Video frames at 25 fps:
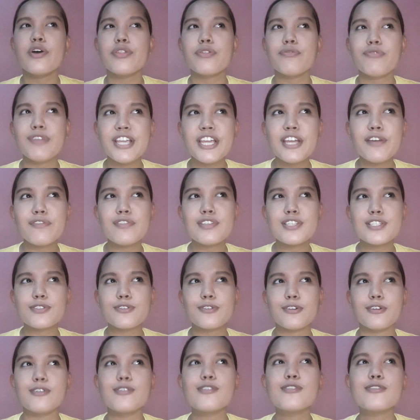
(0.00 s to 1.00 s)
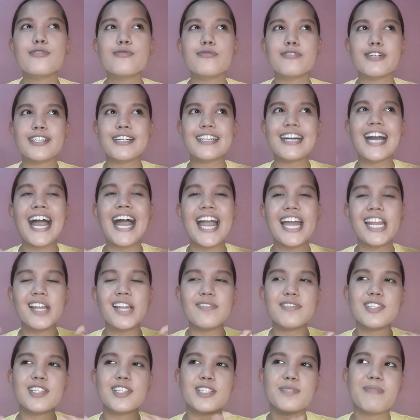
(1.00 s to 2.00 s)
3 of these girls were kind
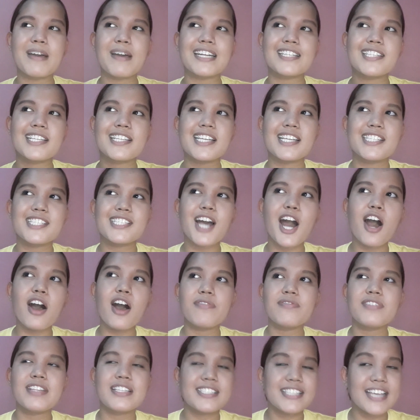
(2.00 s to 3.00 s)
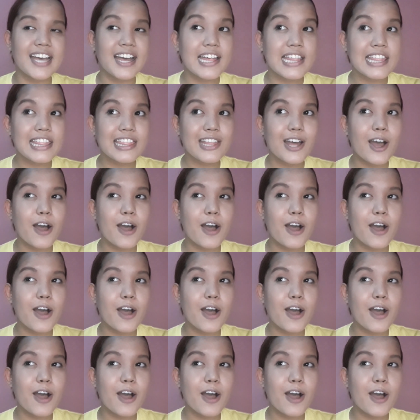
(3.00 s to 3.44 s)
of suspected of the death